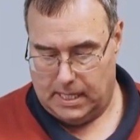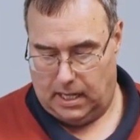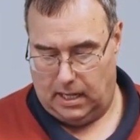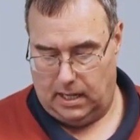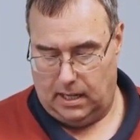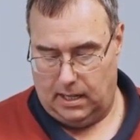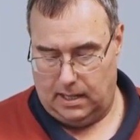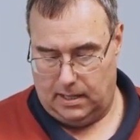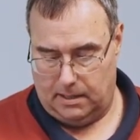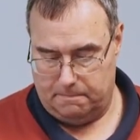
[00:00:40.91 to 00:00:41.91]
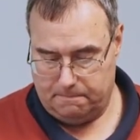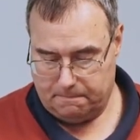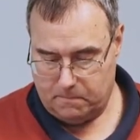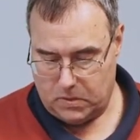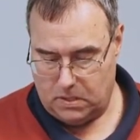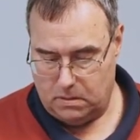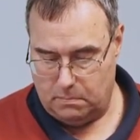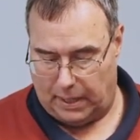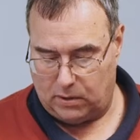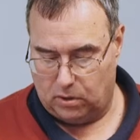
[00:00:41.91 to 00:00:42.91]
Um,
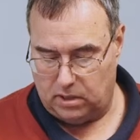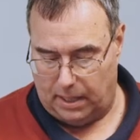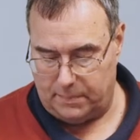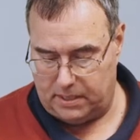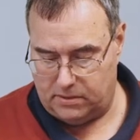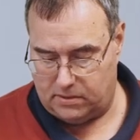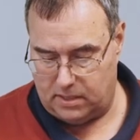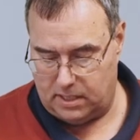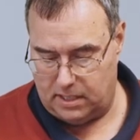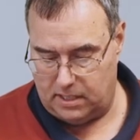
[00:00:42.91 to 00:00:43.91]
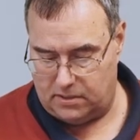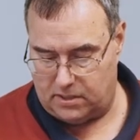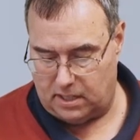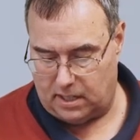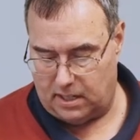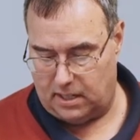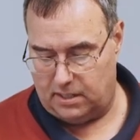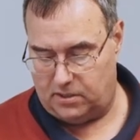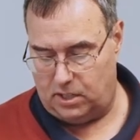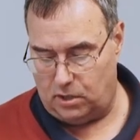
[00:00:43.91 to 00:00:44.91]
Michael Clemens is
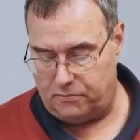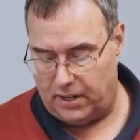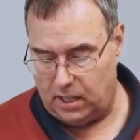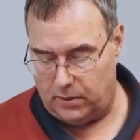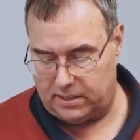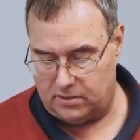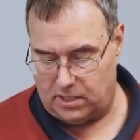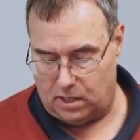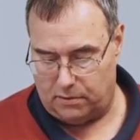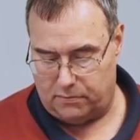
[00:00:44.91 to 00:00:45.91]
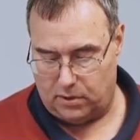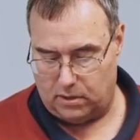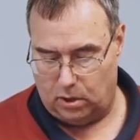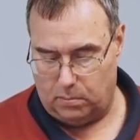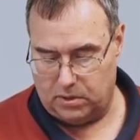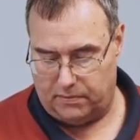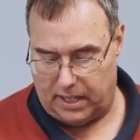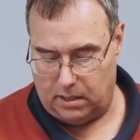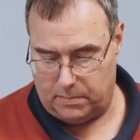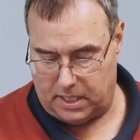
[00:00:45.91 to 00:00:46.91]
a senior fellow at the Center for Global
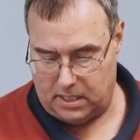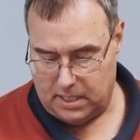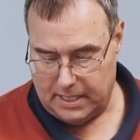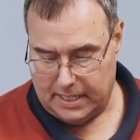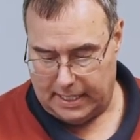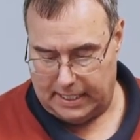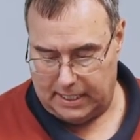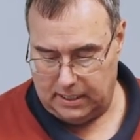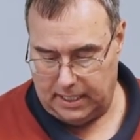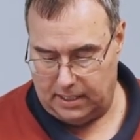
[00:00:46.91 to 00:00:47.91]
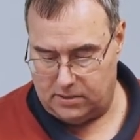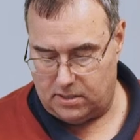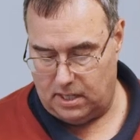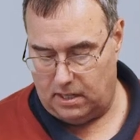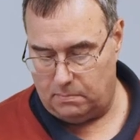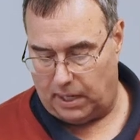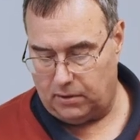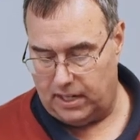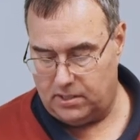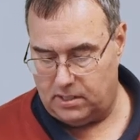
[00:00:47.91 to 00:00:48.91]
Development, and he leads the
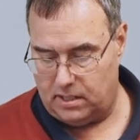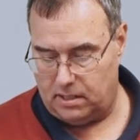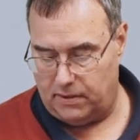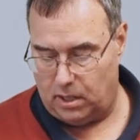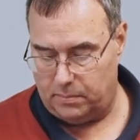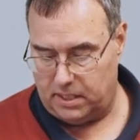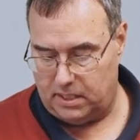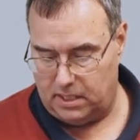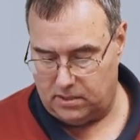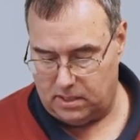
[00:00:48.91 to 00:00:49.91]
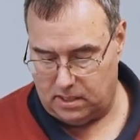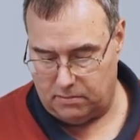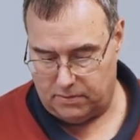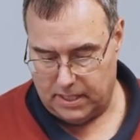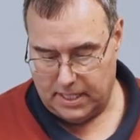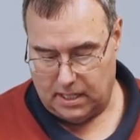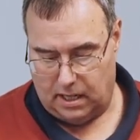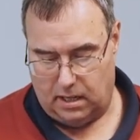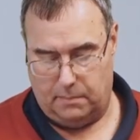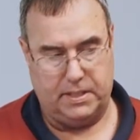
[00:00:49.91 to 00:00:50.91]
Migration and Development Initiative.
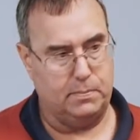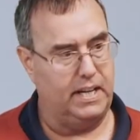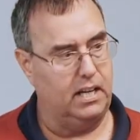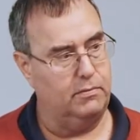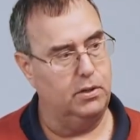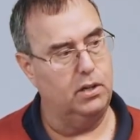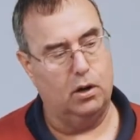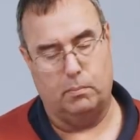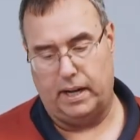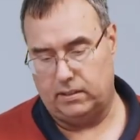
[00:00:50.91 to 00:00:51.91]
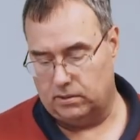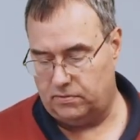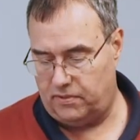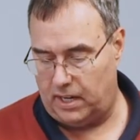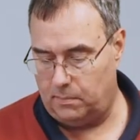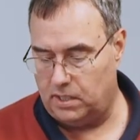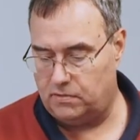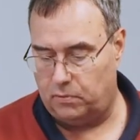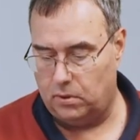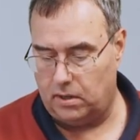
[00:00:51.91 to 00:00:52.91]
Um, as many of you know, Michael's famous
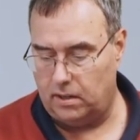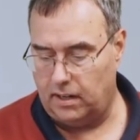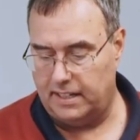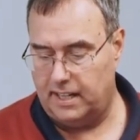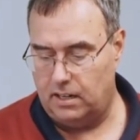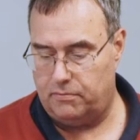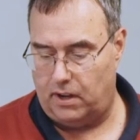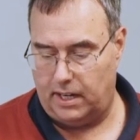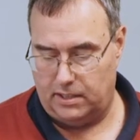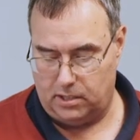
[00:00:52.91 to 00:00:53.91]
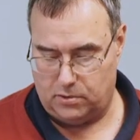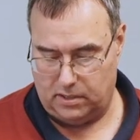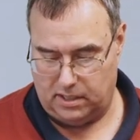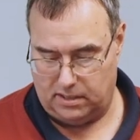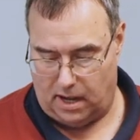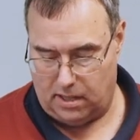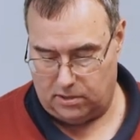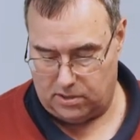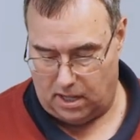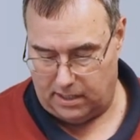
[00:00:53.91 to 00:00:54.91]
for identifying the trillion
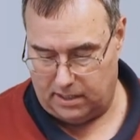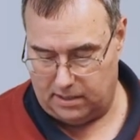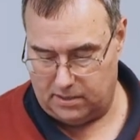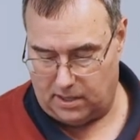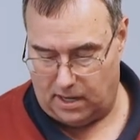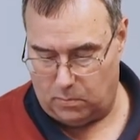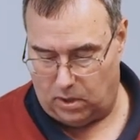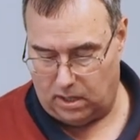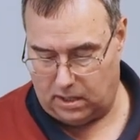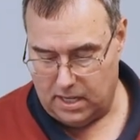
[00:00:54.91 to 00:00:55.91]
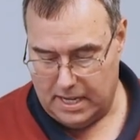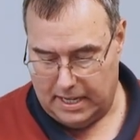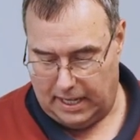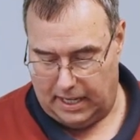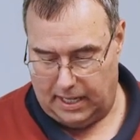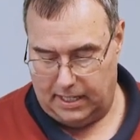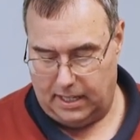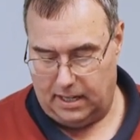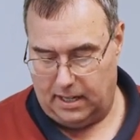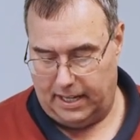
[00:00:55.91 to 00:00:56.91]
dollars lying on the sidewalk and
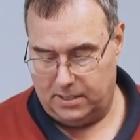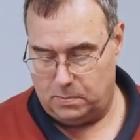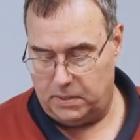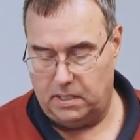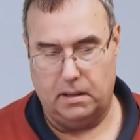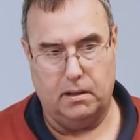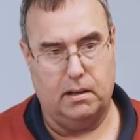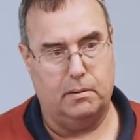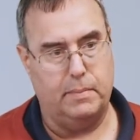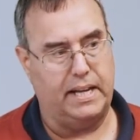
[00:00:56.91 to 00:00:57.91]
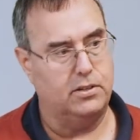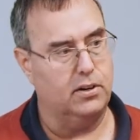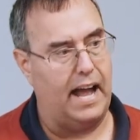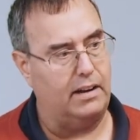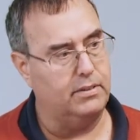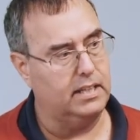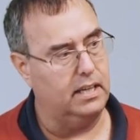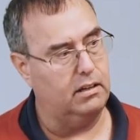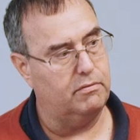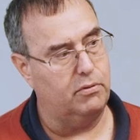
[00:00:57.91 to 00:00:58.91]
uh, has been a, a, major
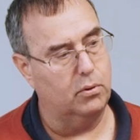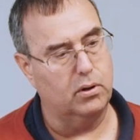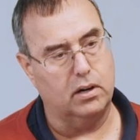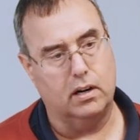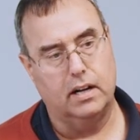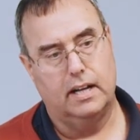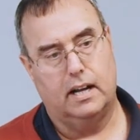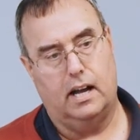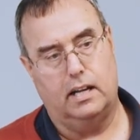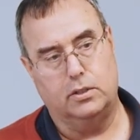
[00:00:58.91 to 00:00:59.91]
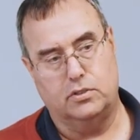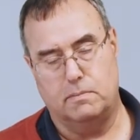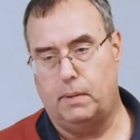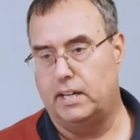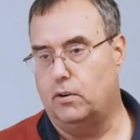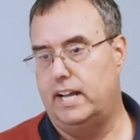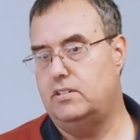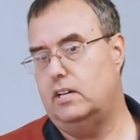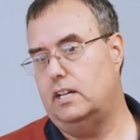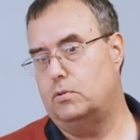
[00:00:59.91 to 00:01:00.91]
advocate for uh, using
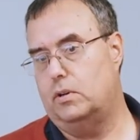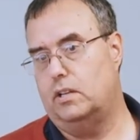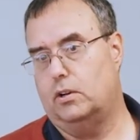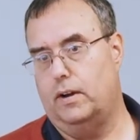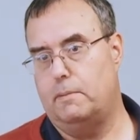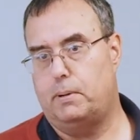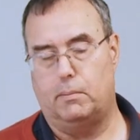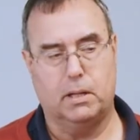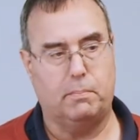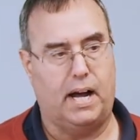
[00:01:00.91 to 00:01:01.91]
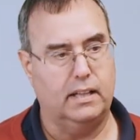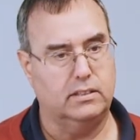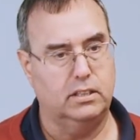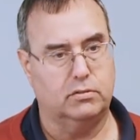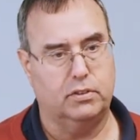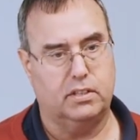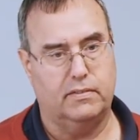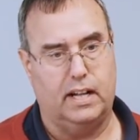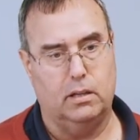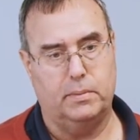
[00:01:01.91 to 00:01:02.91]
migration as one of the great public policies for
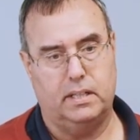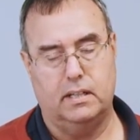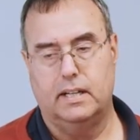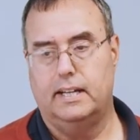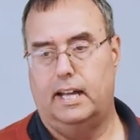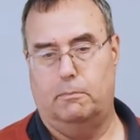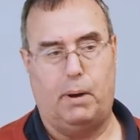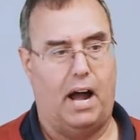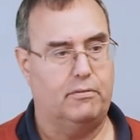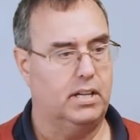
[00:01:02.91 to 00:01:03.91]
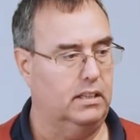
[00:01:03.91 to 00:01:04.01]
development and poverty